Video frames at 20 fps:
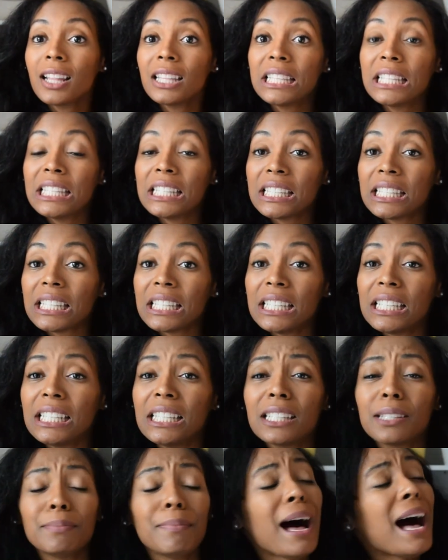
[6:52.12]
This
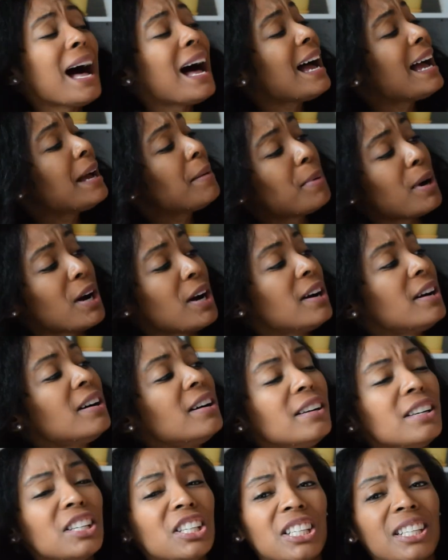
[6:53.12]
is my
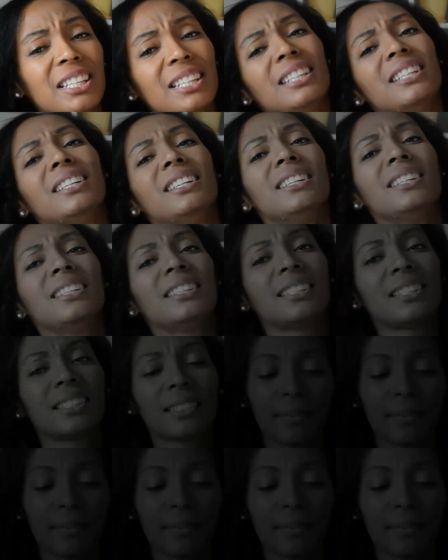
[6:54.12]
purchase.